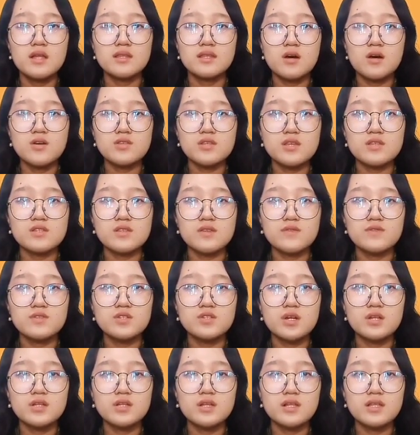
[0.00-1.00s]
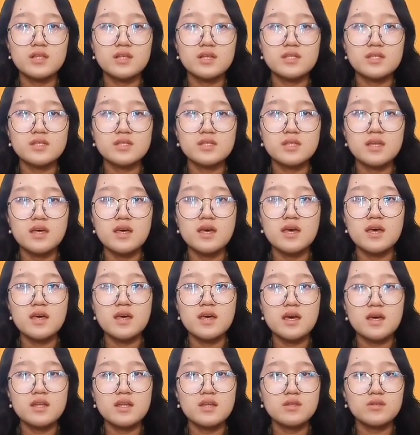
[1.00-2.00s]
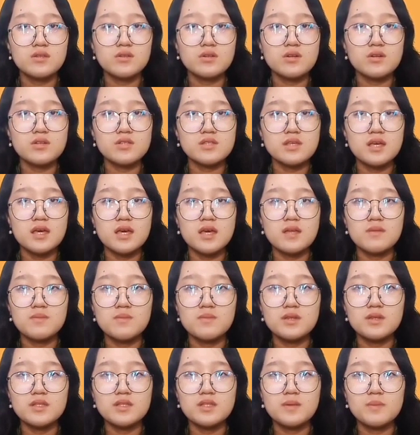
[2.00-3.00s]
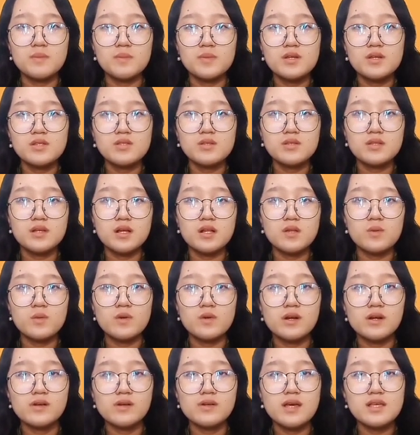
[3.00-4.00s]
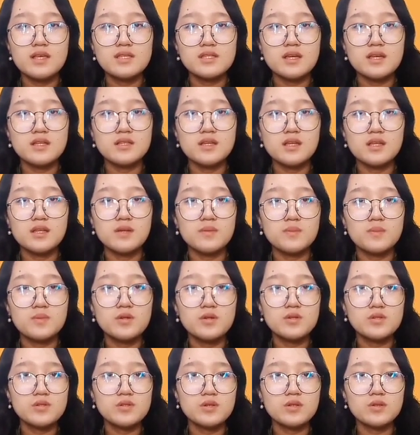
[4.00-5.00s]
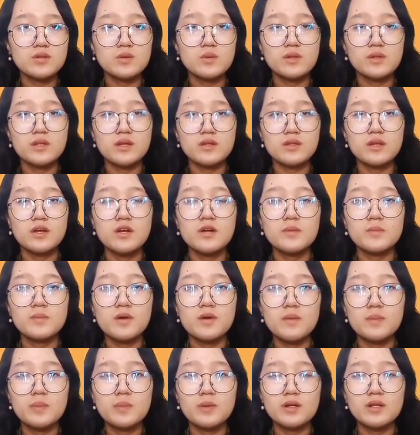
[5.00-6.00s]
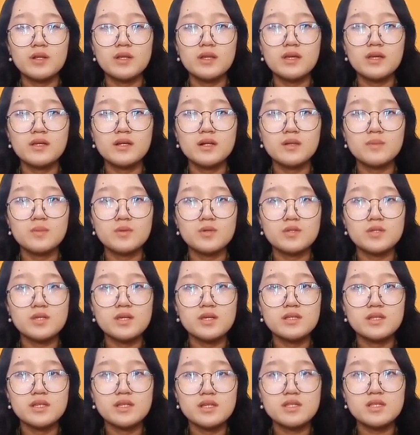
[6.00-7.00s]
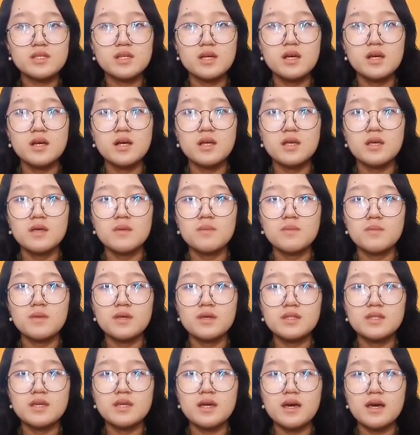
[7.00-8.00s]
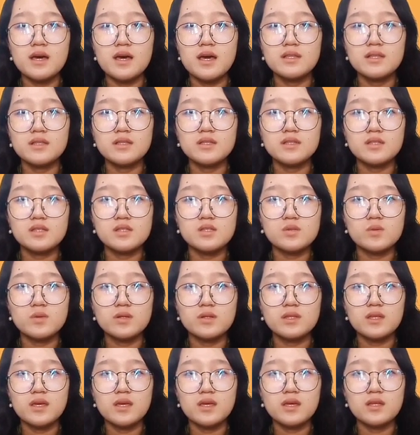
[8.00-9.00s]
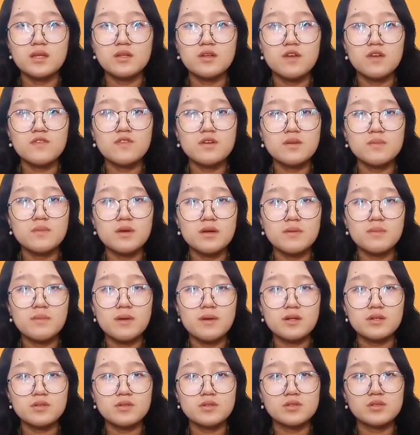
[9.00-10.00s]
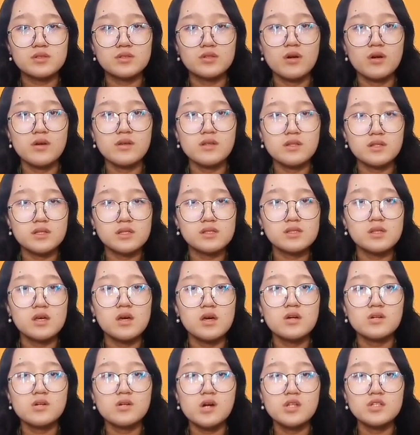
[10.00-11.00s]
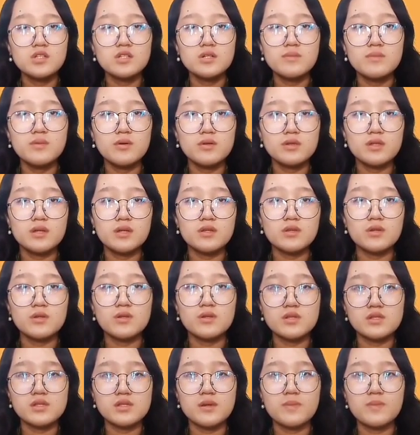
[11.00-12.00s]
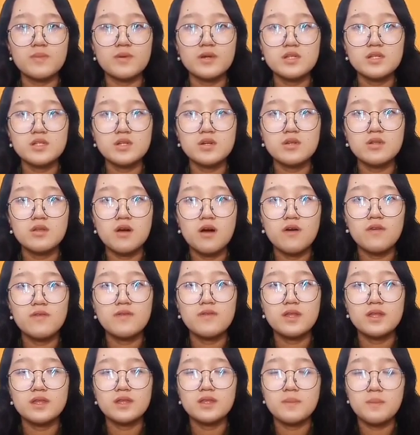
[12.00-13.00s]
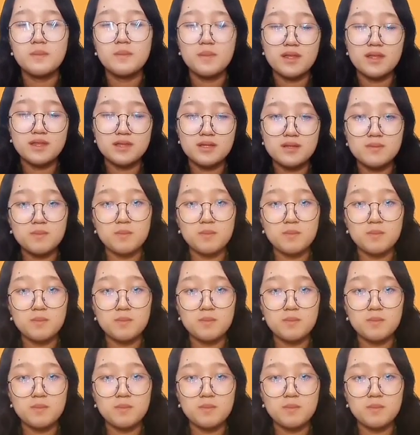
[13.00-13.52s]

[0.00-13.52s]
Thousands of journalists, editors, and media personnel were arrested and imprisoned without proper legal proceedings. media entities were taken over by Marxist loyalists, contributing to the suppression of independent